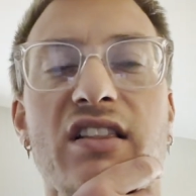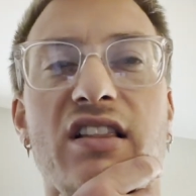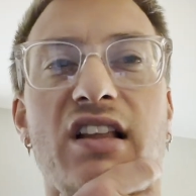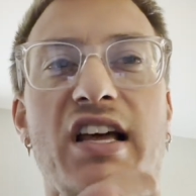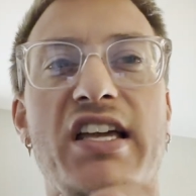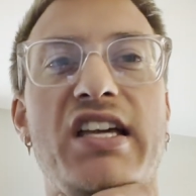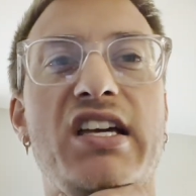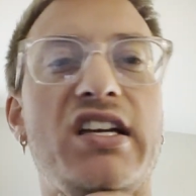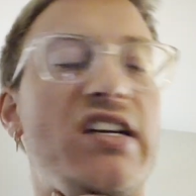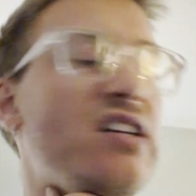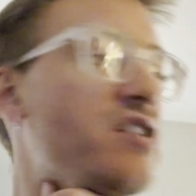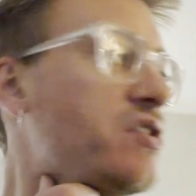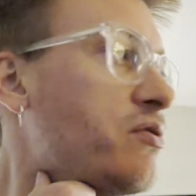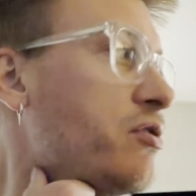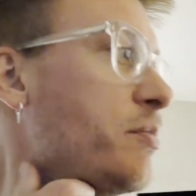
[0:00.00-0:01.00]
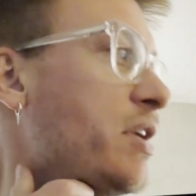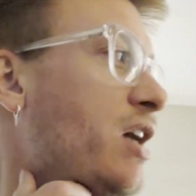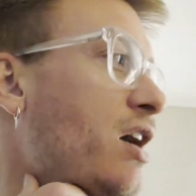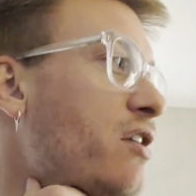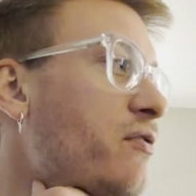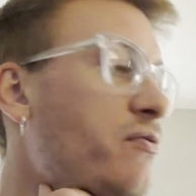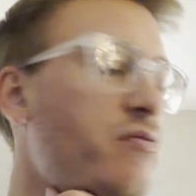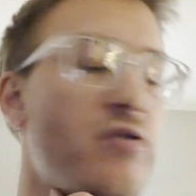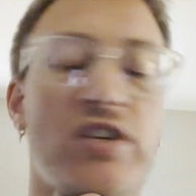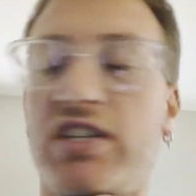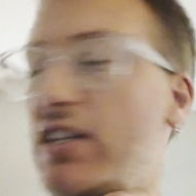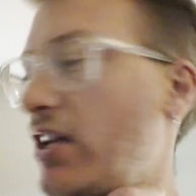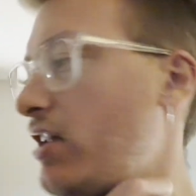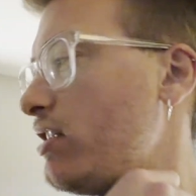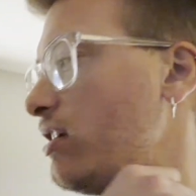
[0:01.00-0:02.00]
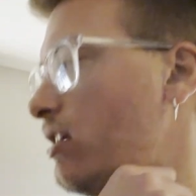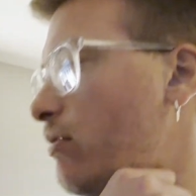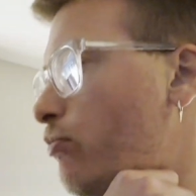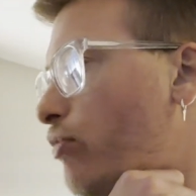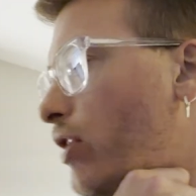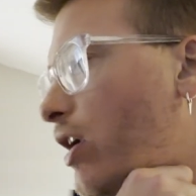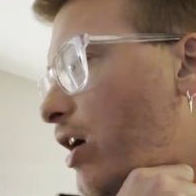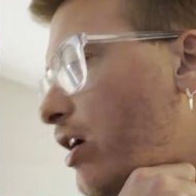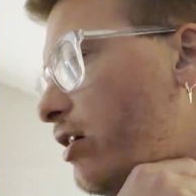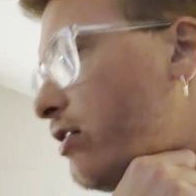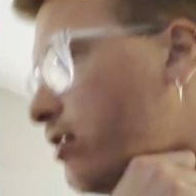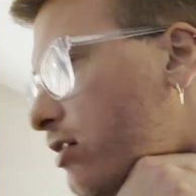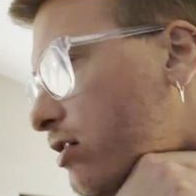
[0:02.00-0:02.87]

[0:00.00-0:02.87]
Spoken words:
like it because it would be kind of freestanding, but